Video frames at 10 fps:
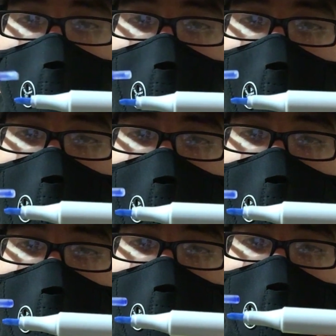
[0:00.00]

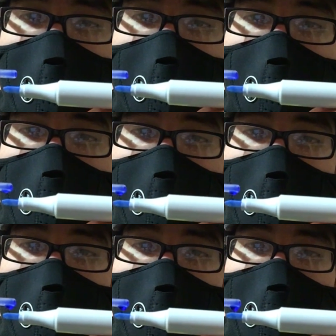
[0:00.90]
And
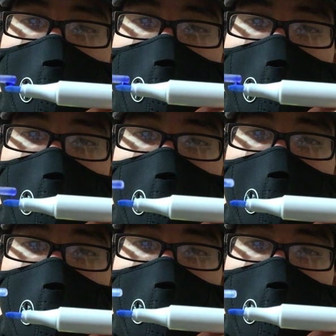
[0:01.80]
yeah, so pretty
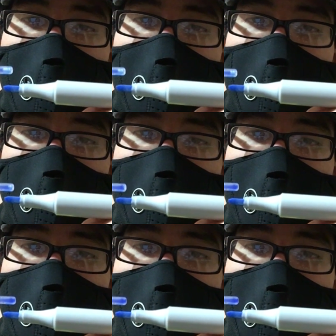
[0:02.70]
much we're gonna
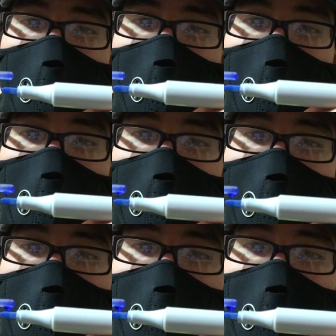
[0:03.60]
do this.
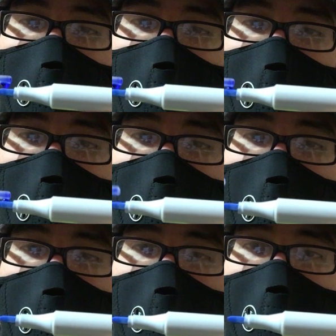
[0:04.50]

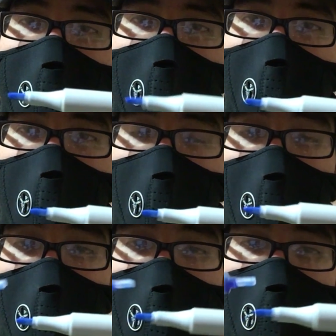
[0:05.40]
You know, all you do
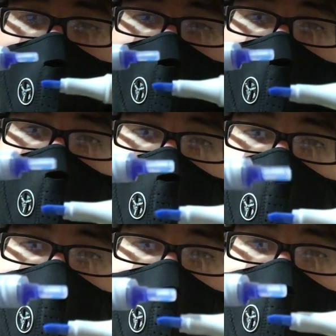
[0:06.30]
is just
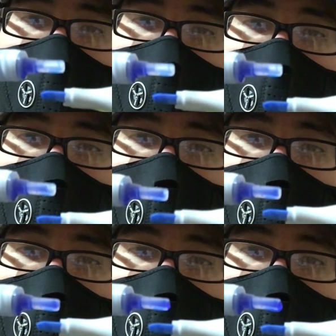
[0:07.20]
keep dripping
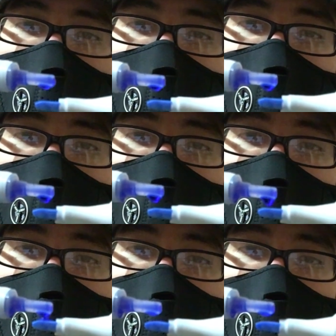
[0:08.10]
it
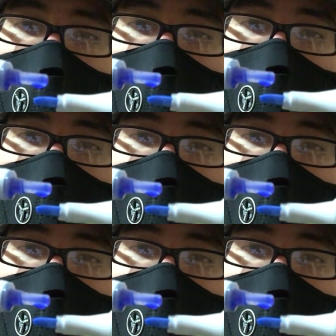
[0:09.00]
slowly.